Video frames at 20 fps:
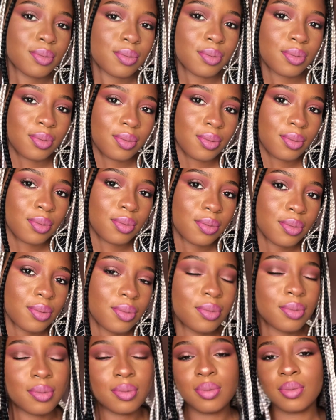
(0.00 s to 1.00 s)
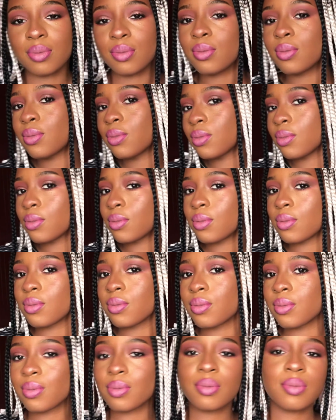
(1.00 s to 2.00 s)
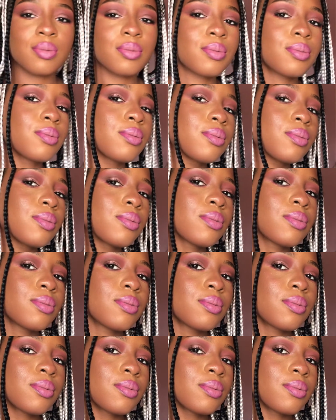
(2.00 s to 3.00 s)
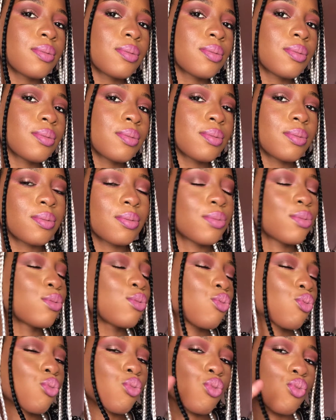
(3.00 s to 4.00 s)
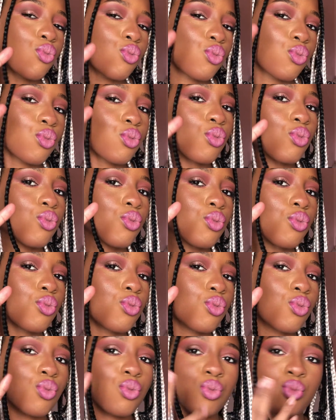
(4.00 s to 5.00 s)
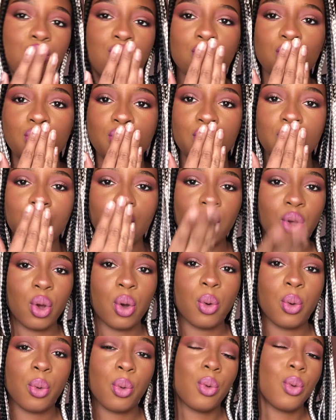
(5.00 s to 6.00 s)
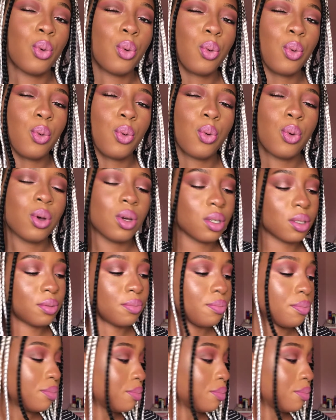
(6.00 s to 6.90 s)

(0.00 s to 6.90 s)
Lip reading: a lot of colors without buying multiple lipsticks and all of that. So that's my look. I'll see you